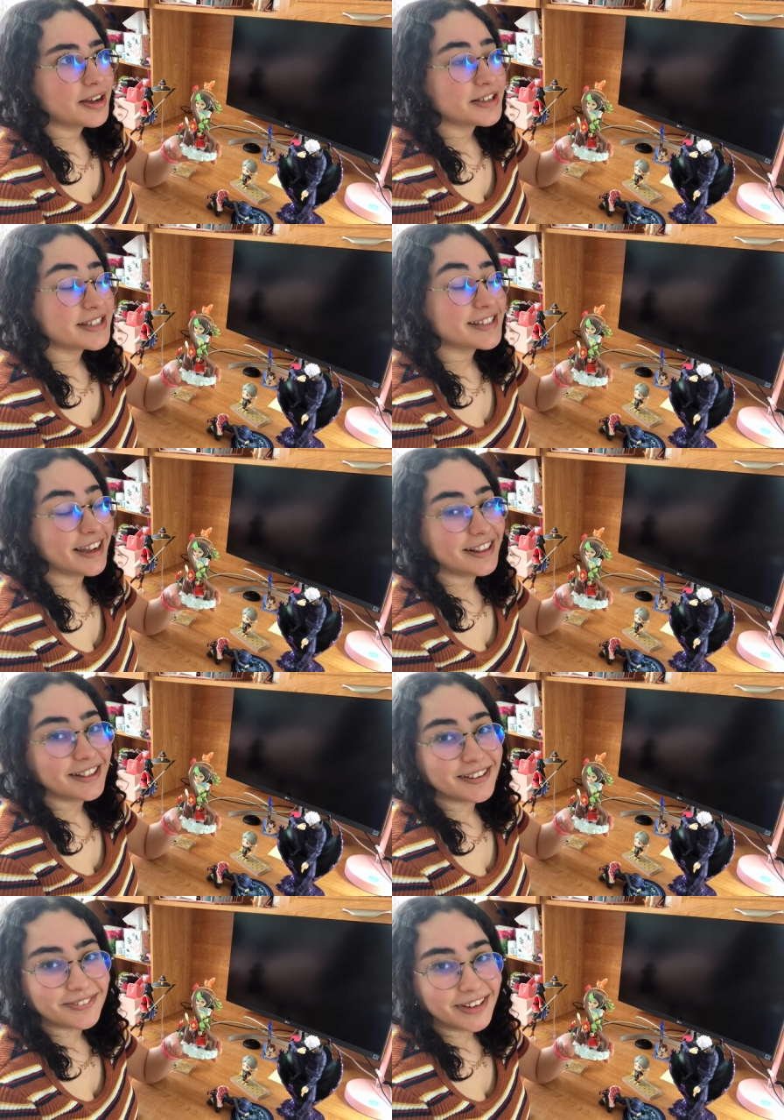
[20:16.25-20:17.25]
Skate the
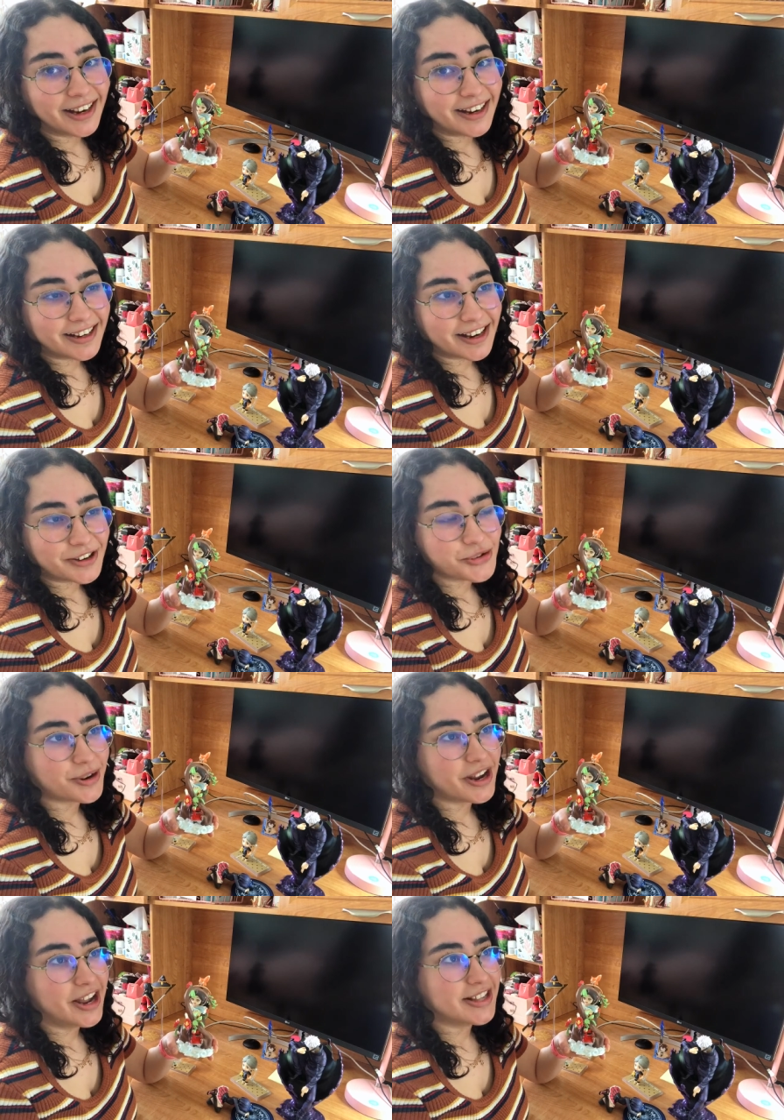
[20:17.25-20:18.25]
Infinity
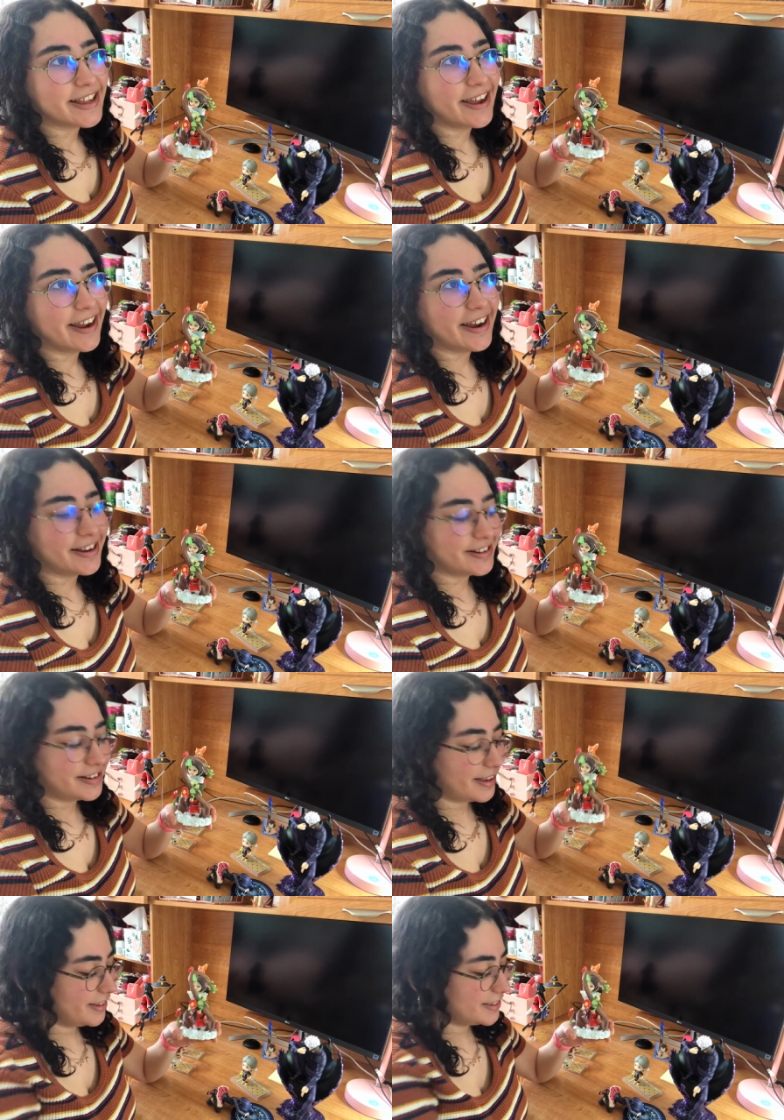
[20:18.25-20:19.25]
Nendroids and
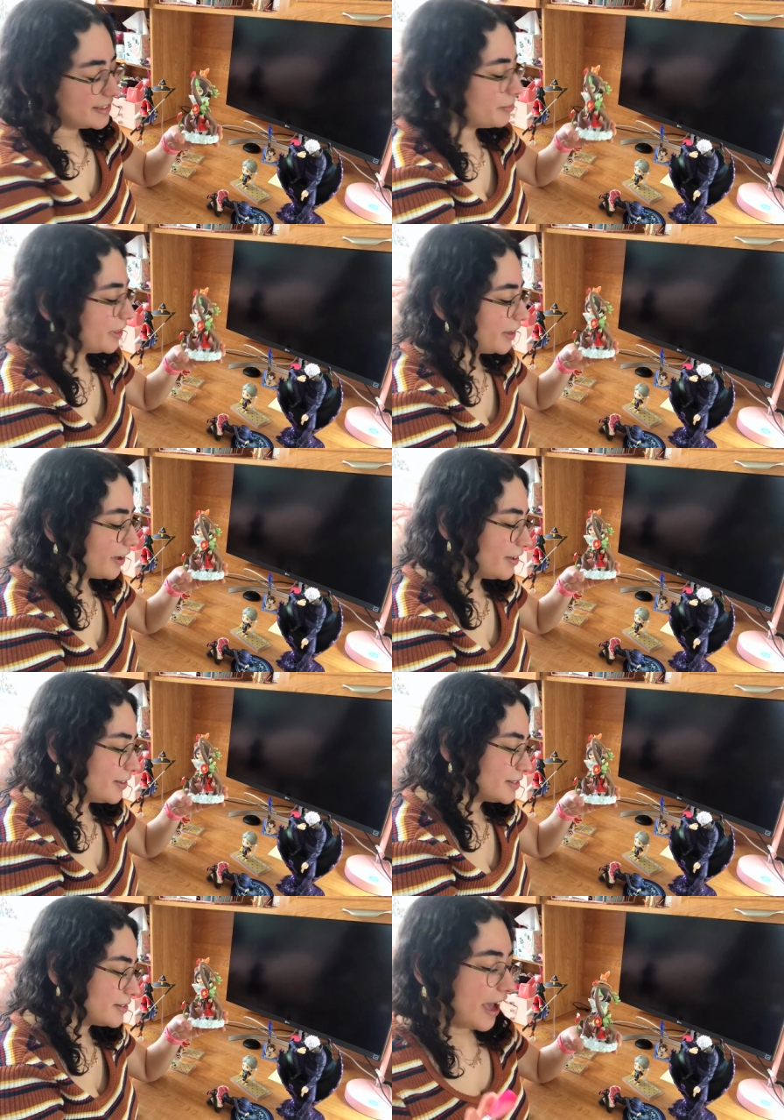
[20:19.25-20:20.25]
I think something else,